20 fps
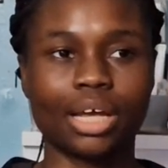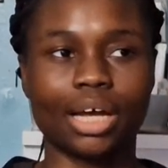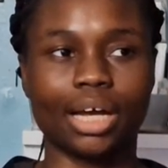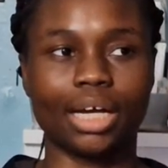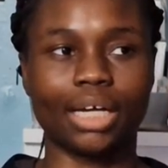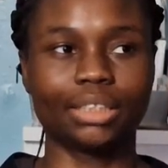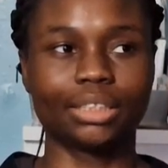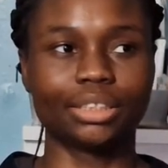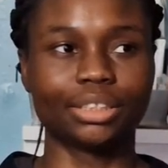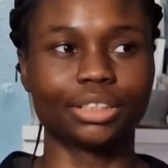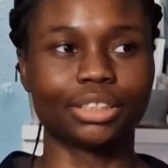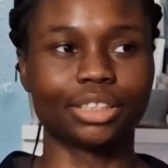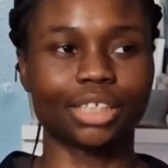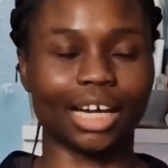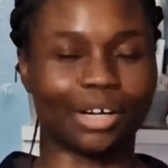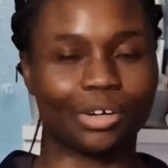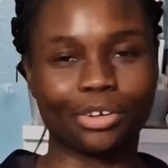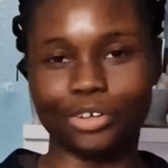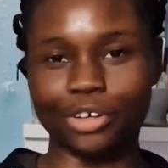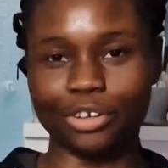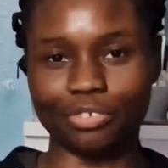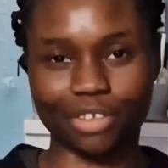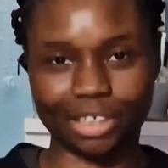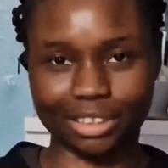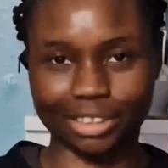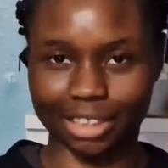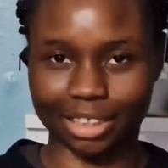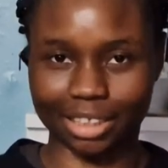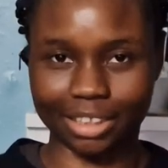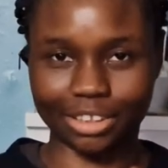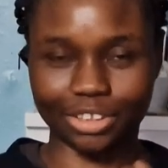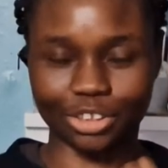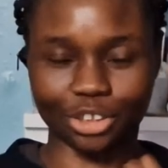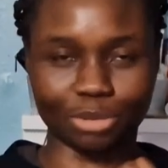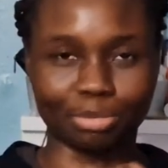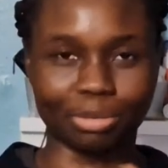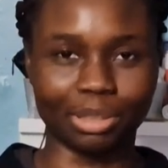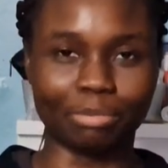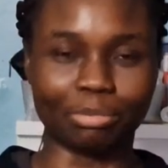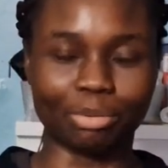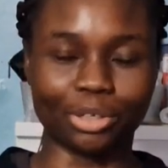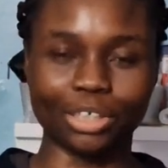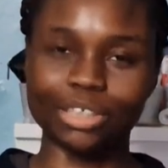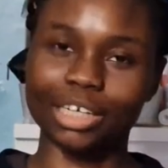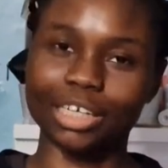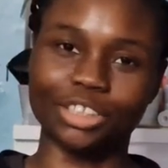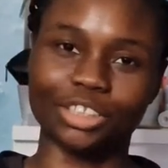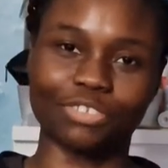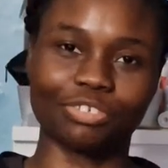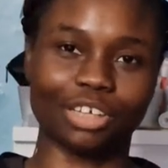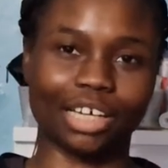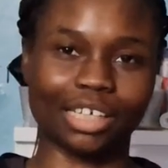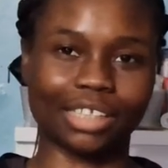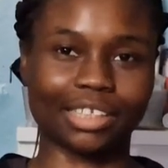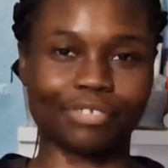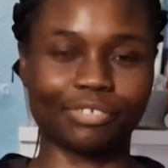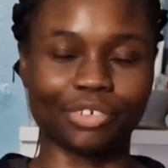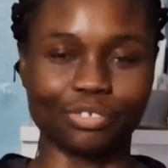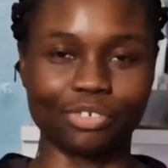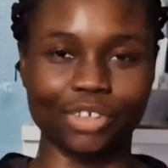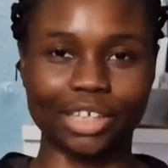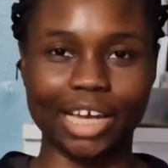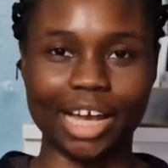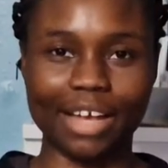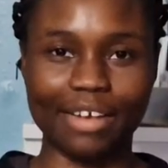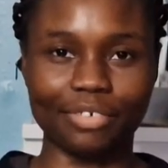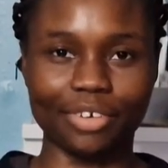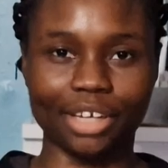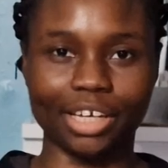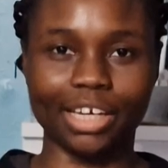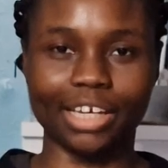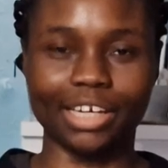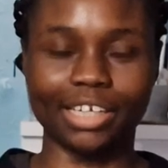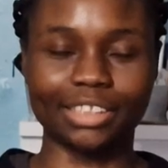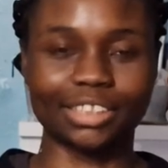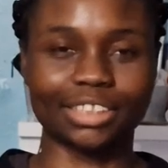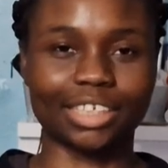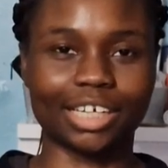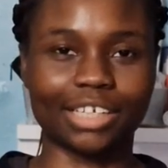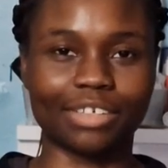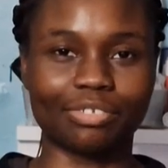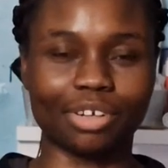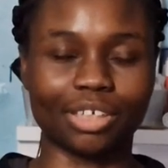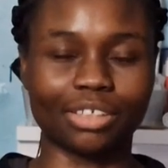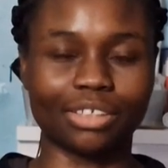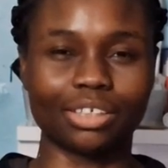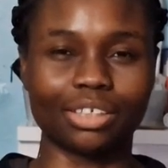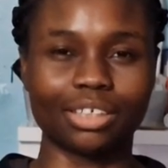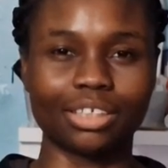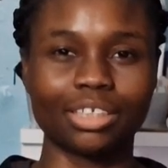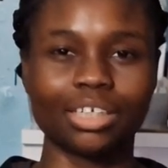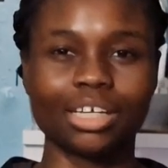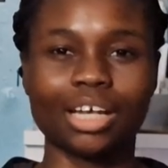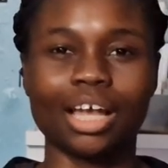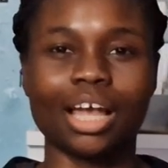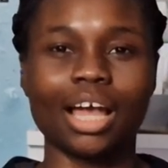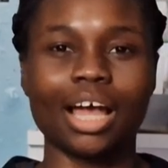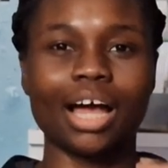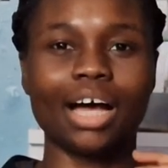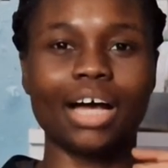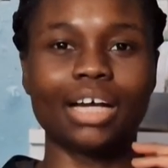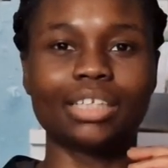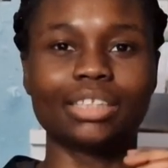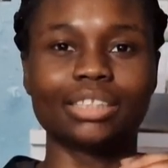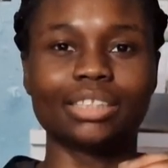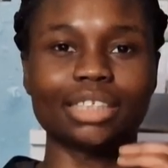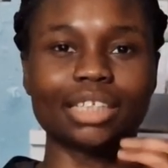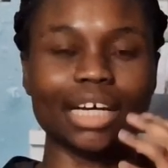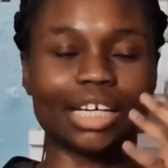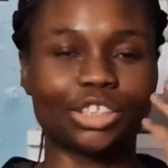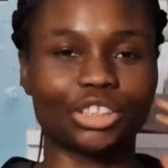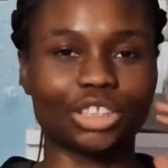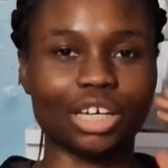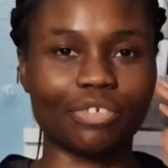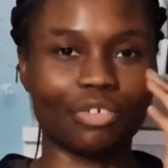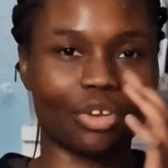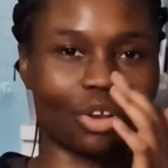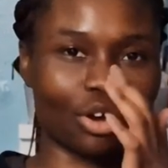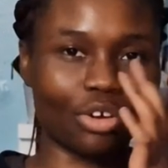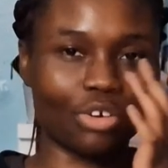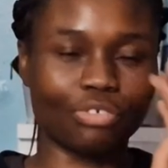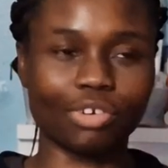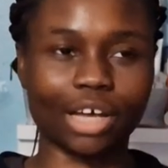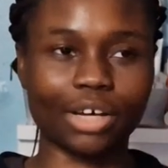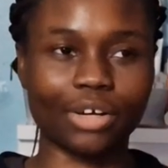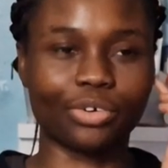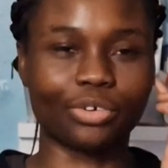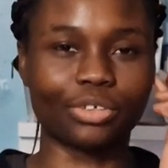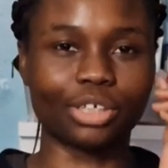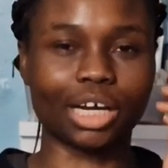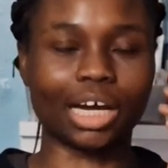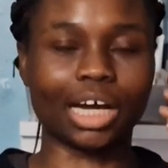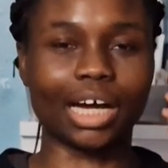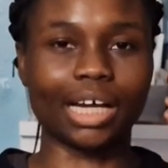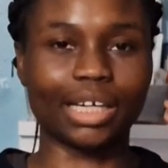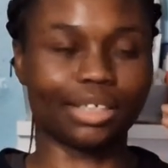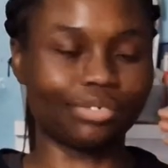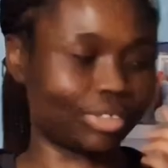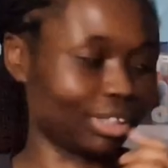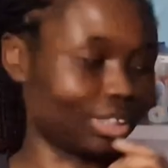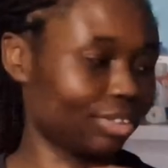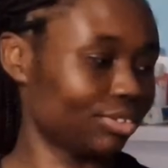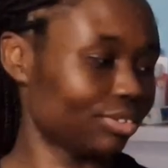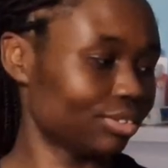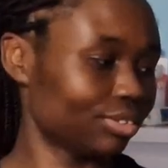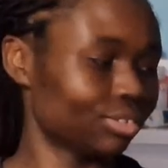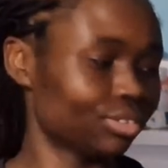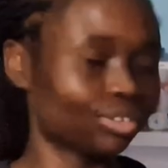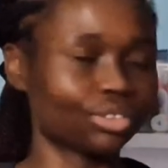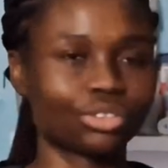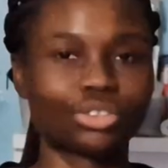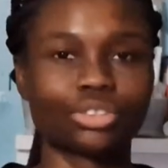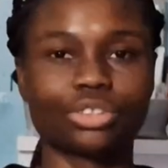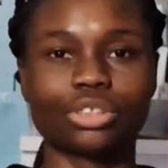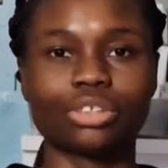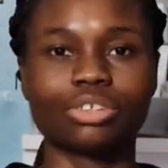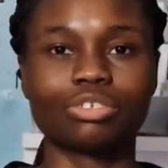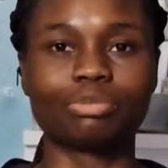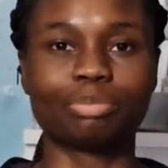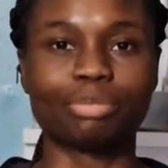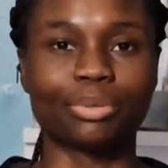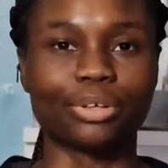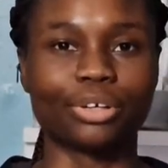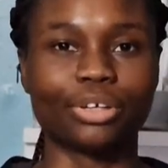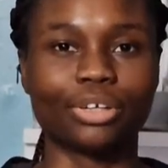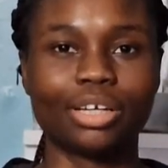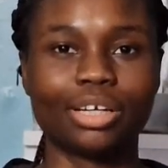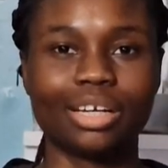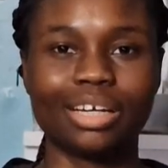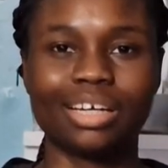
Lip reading: And I don't know if that's like just me, but I just feel like they feel really heavy, and it's kind of like, oh, and I just have a lot of like under eye wrinkles and stuff, but